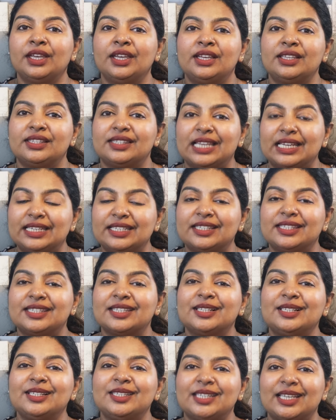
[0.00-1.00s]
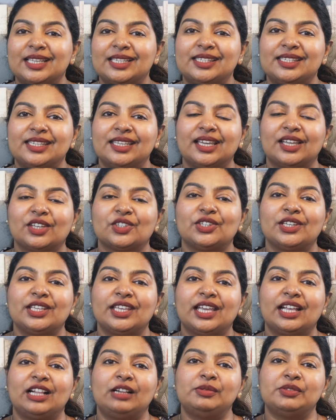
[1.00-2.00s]
Statistical testing actually
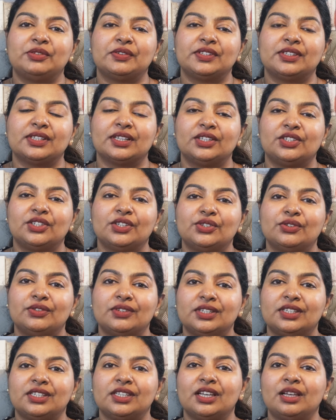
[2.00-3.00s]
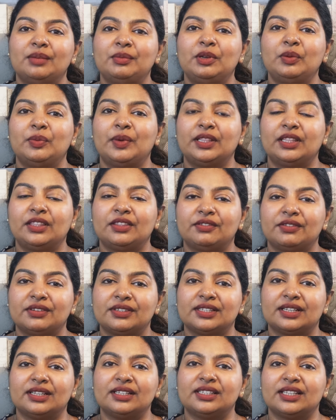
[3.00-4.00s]
helps researchers to determine whether the
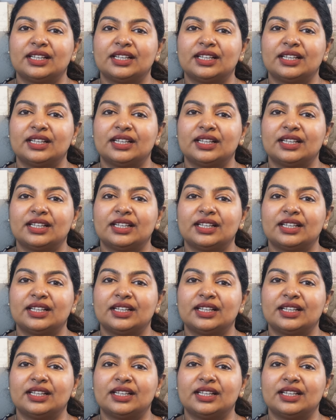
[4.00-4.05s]
results